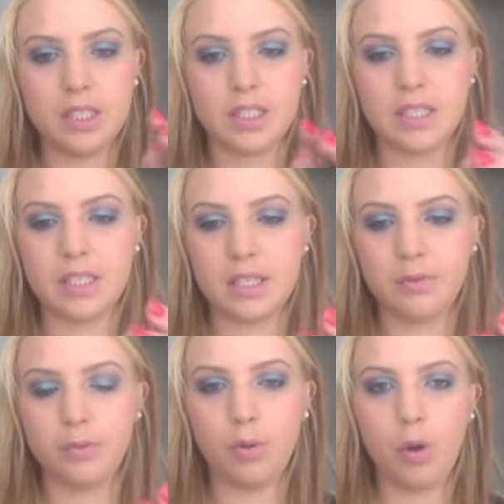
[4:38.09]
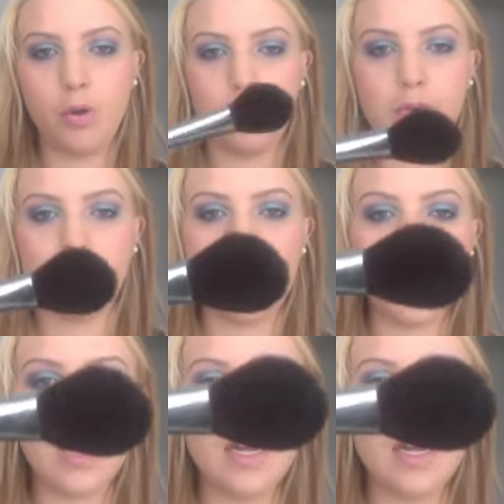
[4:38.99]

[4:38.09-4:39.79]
the C403,